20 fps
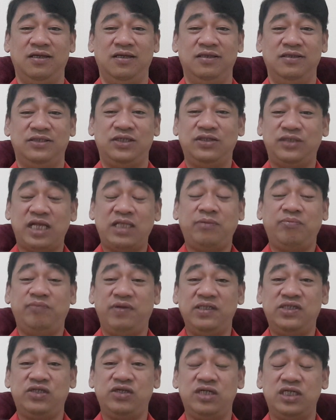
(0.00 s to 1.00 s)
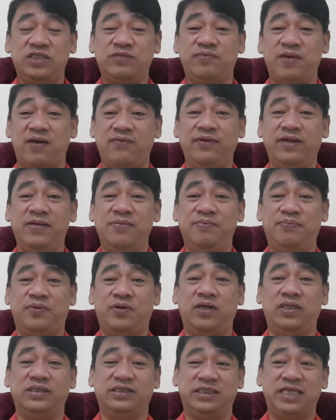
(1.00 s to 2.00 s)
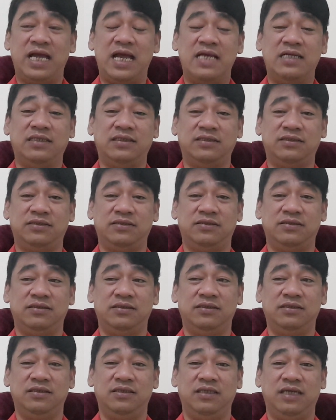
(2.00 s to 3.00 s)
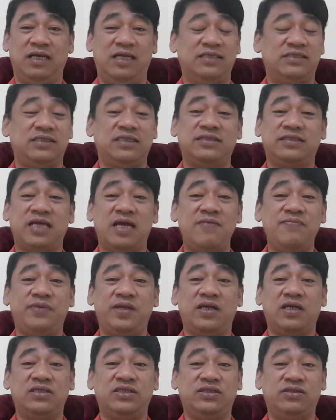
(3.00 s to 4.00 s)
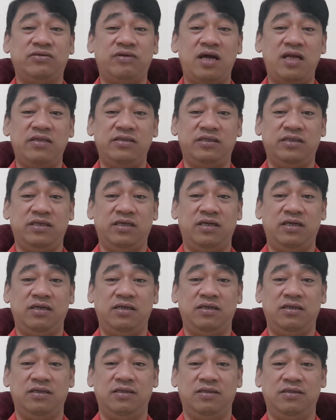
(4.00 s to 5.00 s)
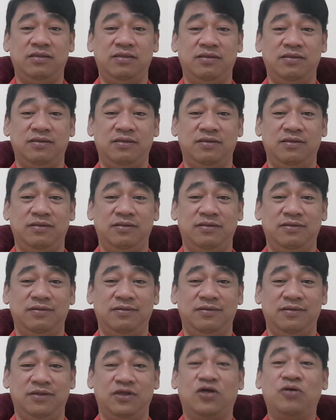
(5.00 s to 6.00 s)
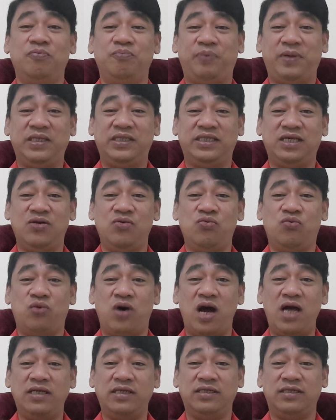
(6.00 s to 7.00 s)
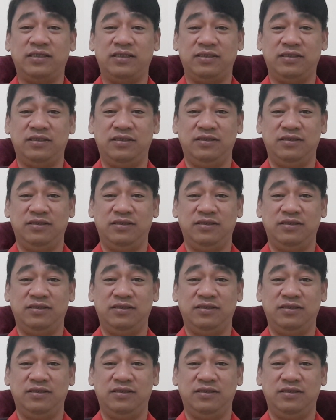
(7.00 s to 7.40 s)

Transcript: So that vision is very important. It is the same thing as the runner, competing one